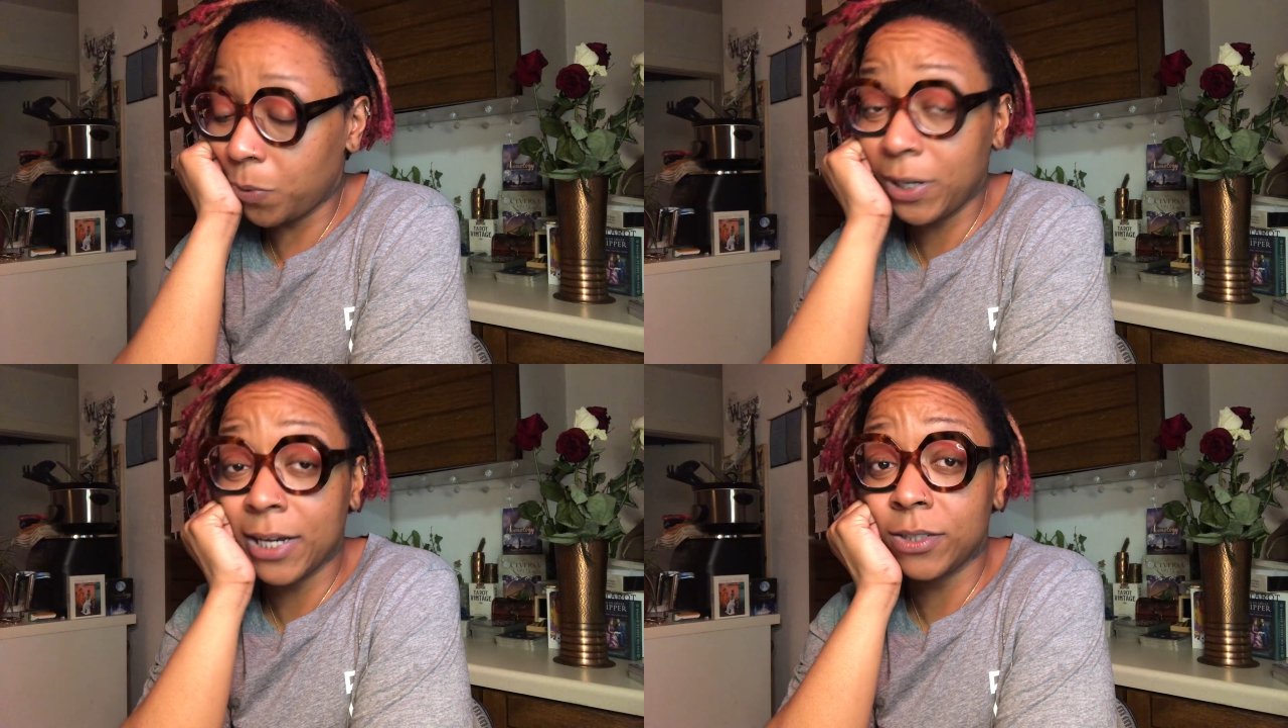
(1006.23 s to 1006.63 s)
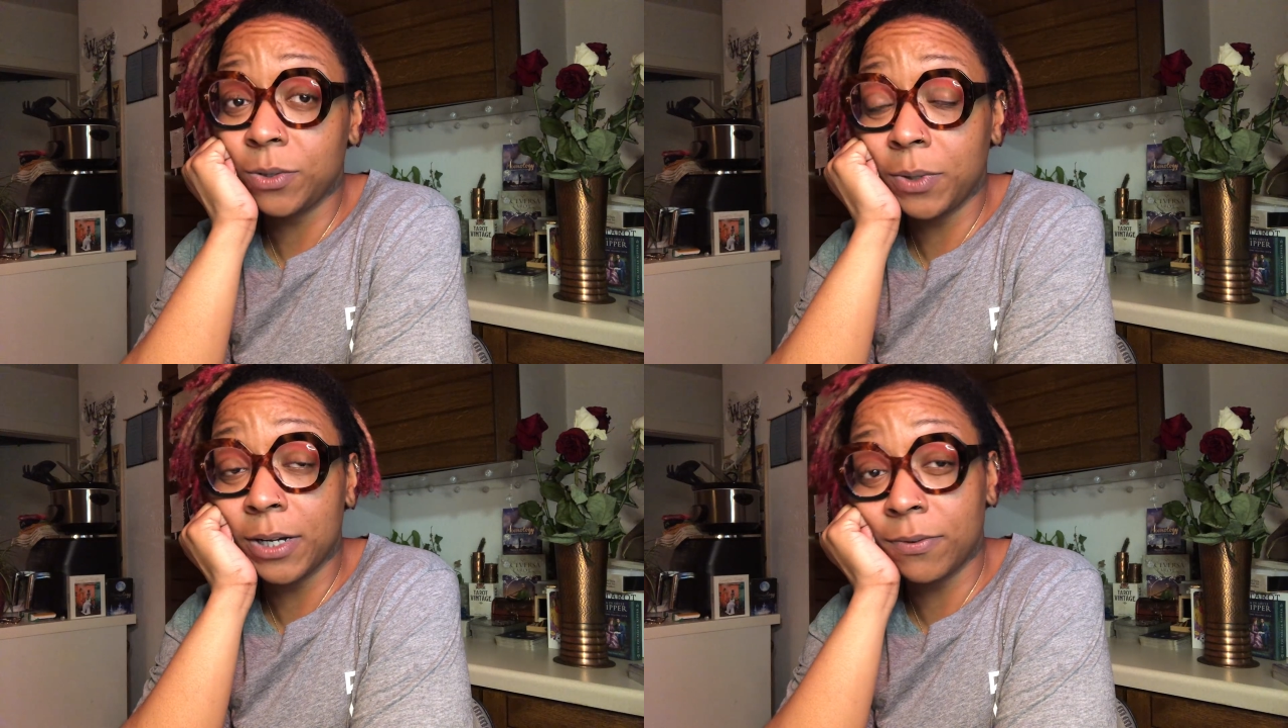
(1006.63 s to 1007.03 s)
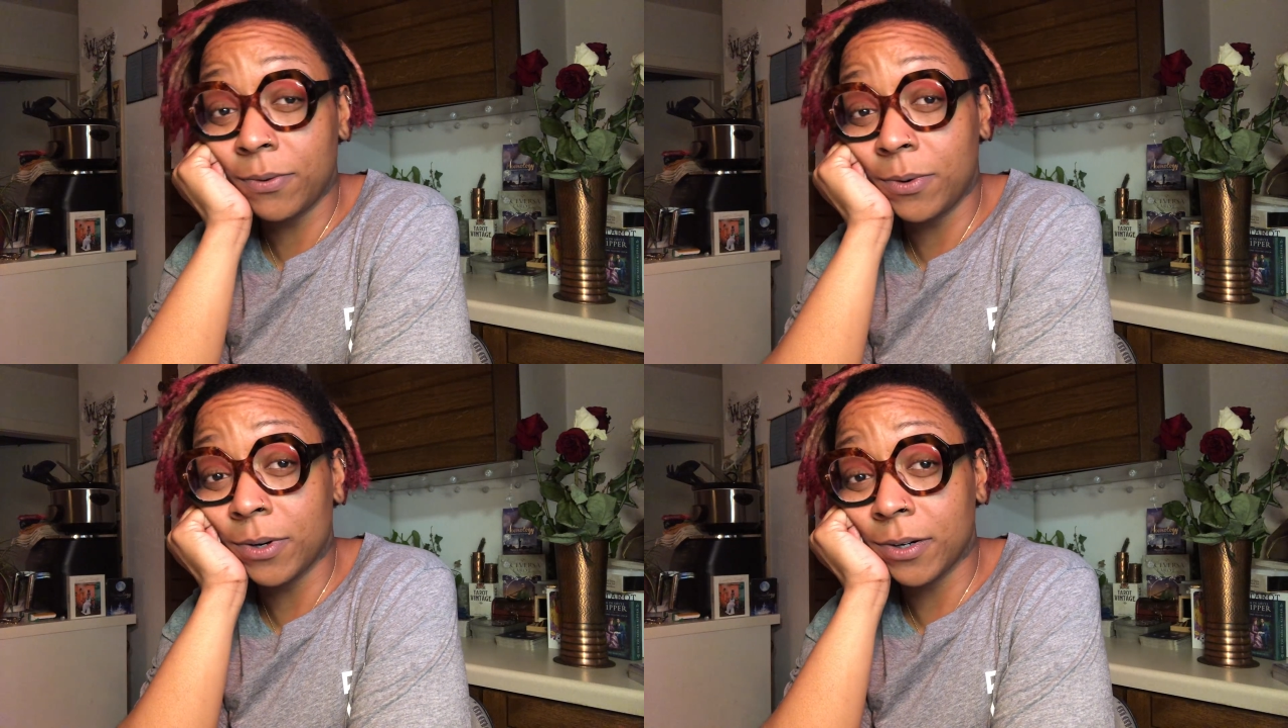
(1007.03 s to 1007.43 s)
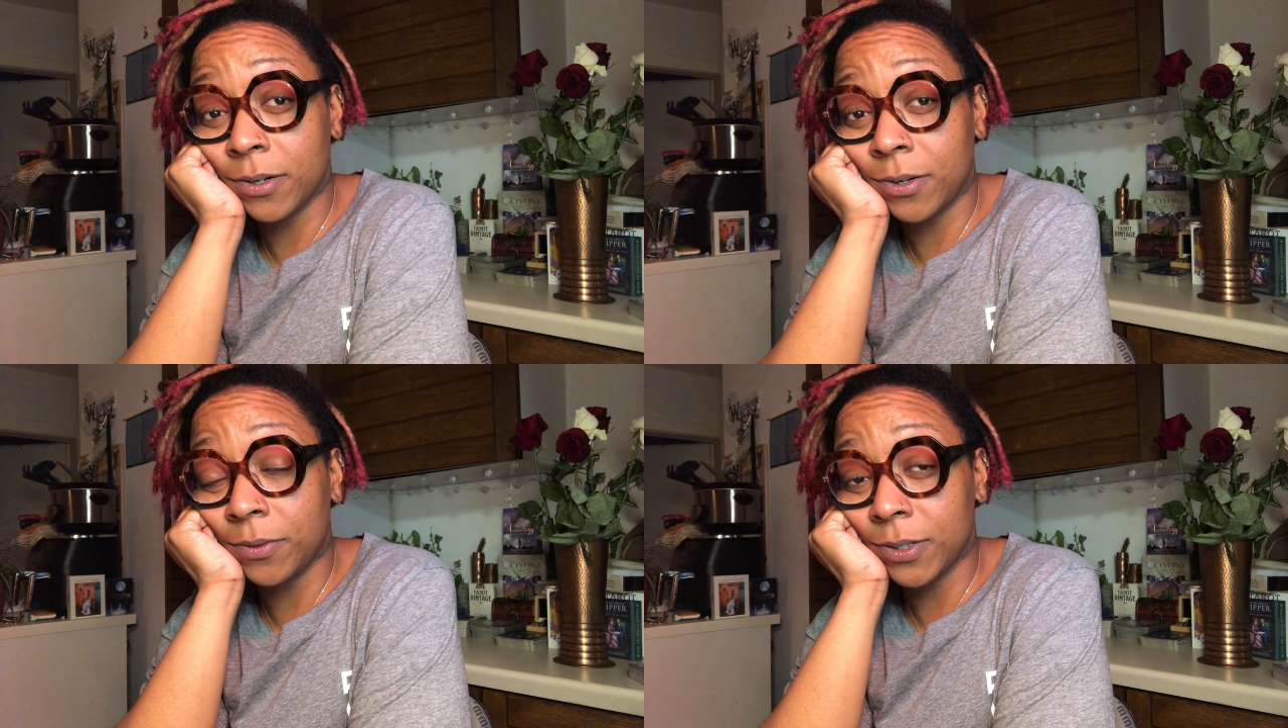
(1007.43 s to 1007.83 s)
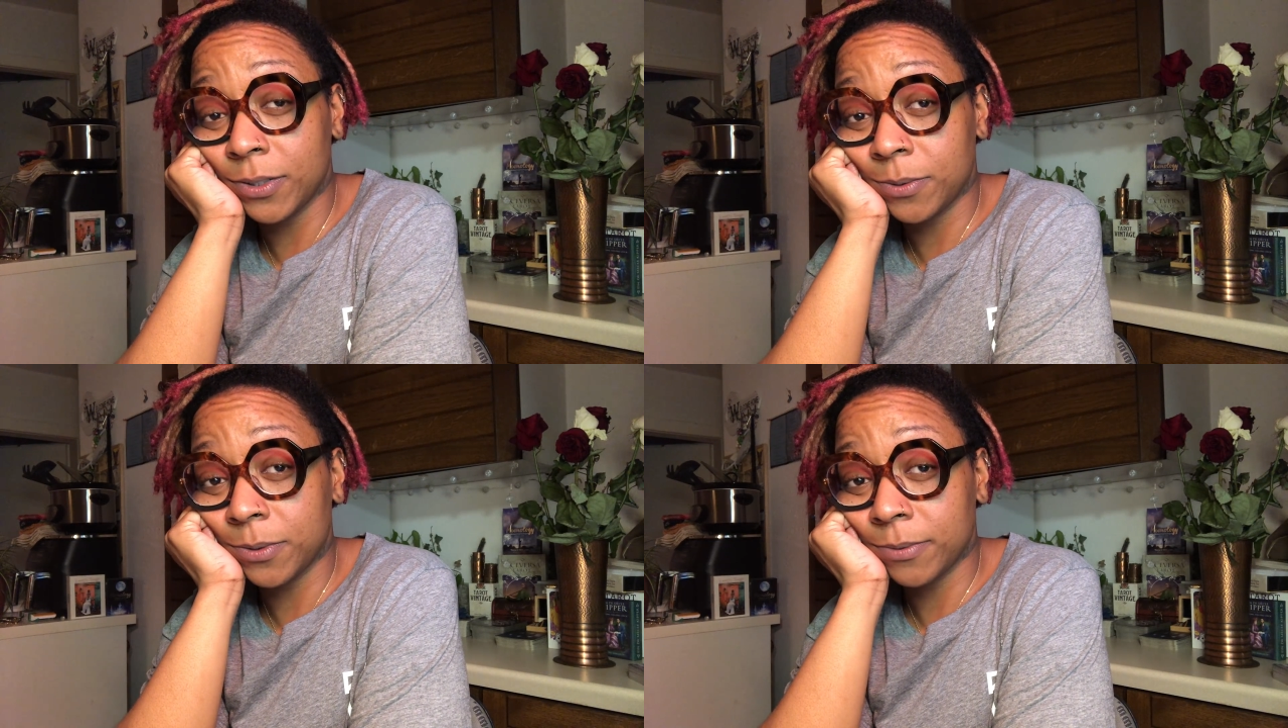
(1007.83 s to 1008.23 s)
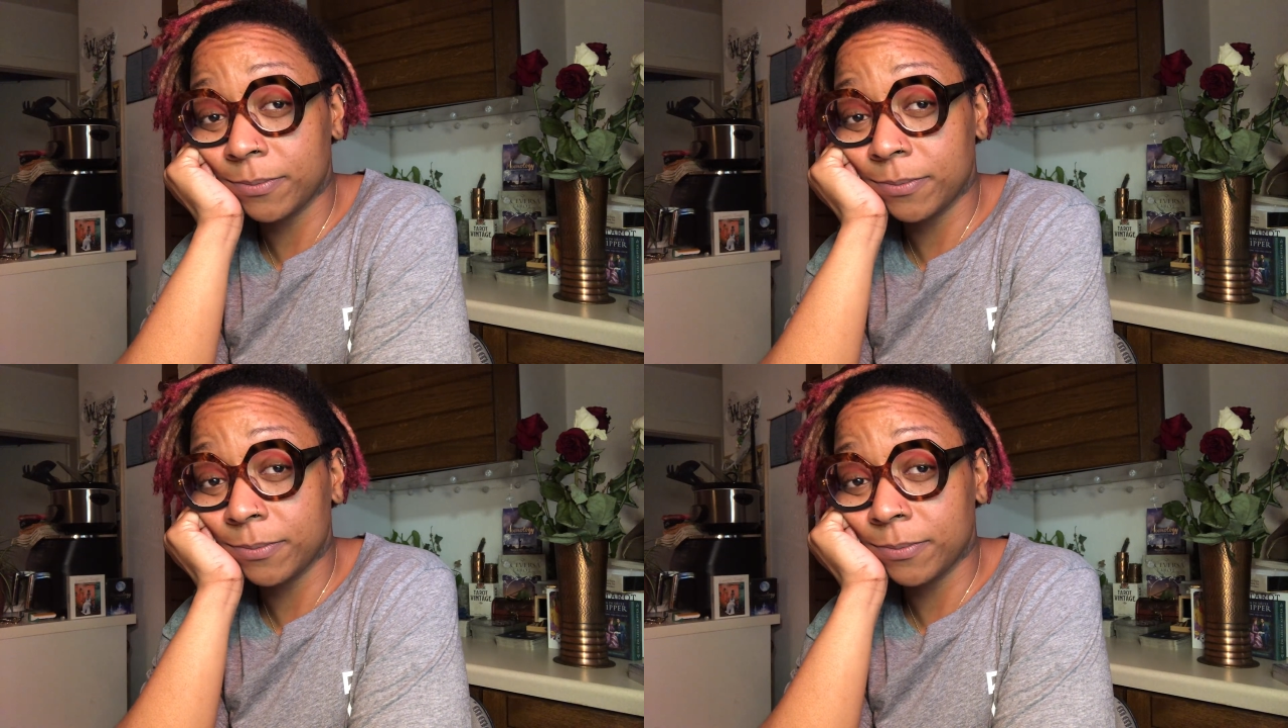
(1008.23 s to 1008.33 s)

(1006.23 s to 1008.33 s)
we got two out of four on this one